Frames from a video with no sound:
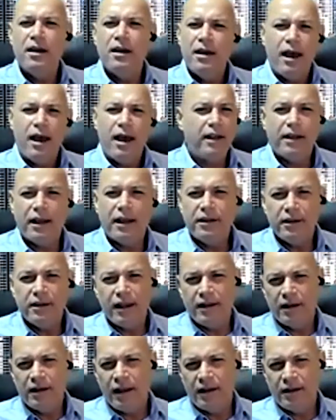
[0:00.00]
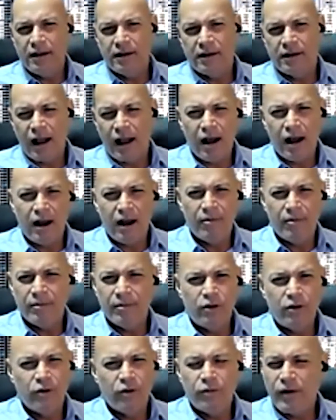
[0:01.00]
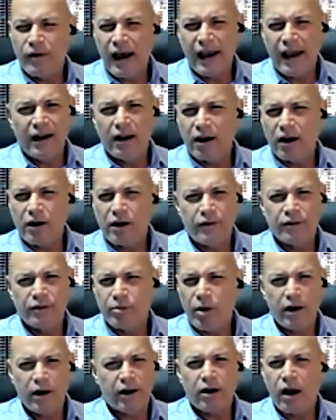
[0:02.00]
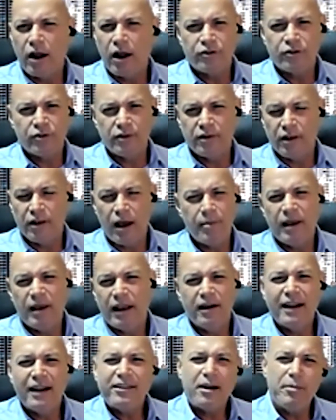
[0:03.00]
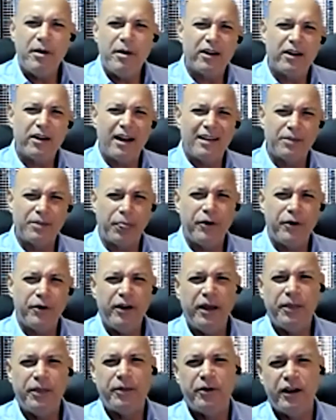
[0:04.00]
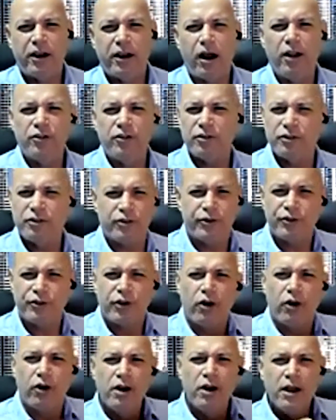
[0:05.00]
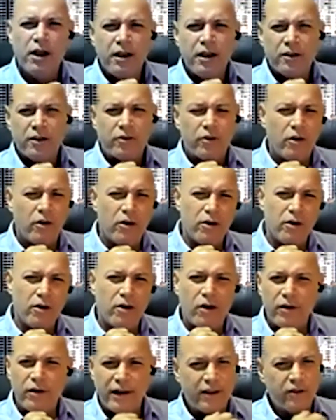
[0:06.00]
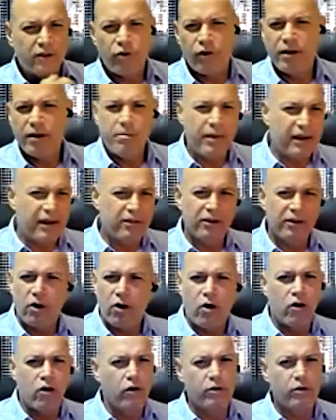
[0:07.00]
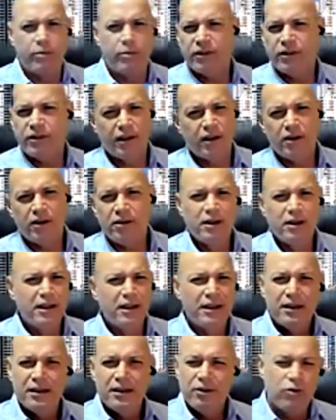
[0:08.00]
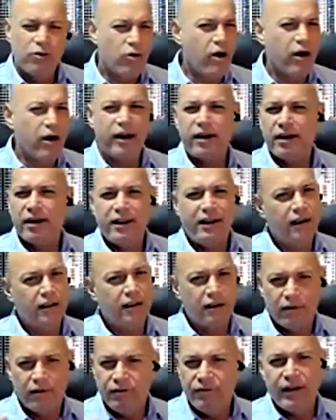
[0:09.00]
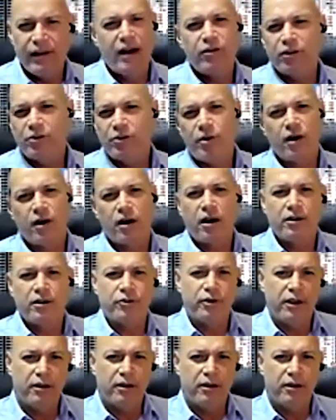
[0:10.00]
And you find a lot of smaller countries. I mean, Latin America has 33 countries or so. So unless you're in Mexico or Brazil, you are in a very small country.